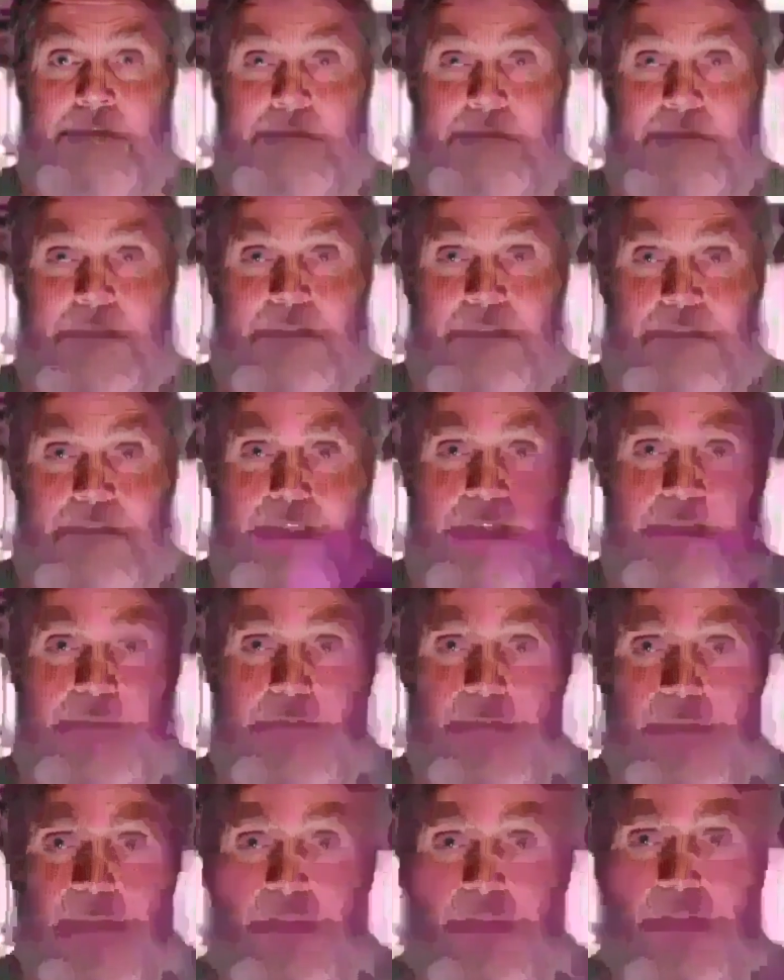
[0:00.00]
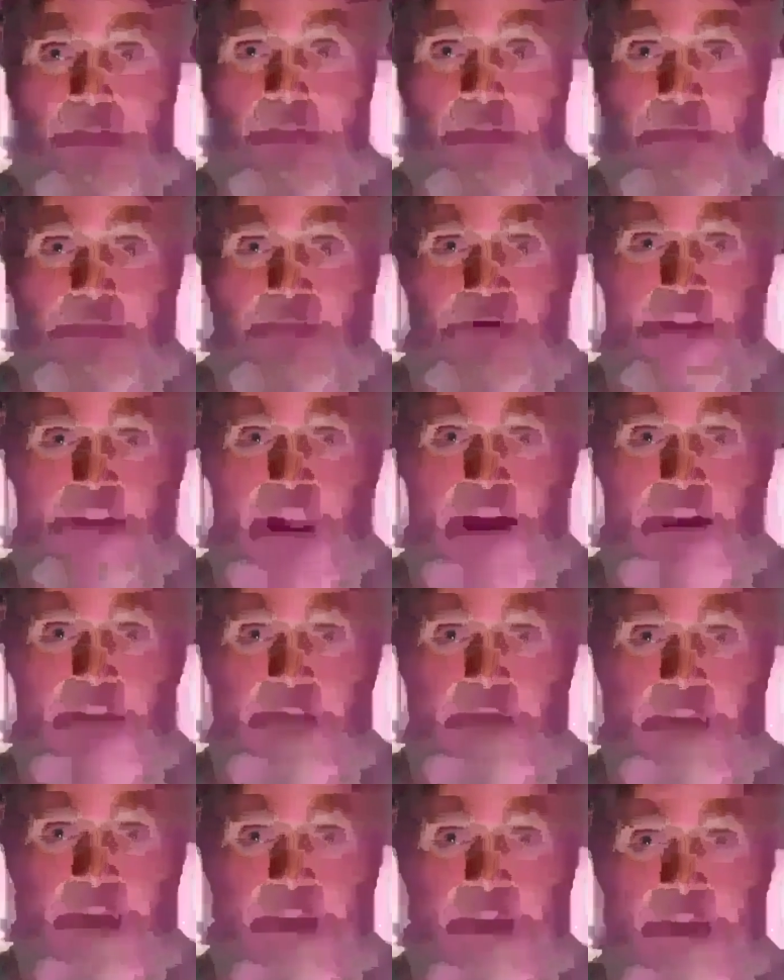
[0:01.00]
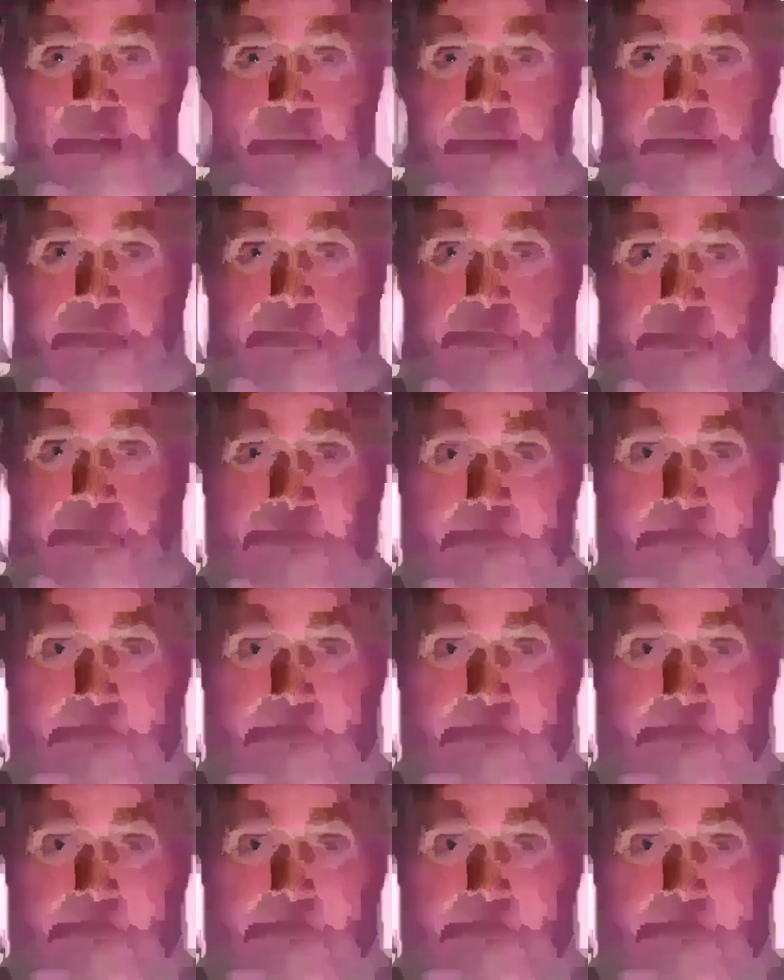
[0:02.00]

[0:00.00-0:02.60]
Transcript: supposedly, that was in canonized.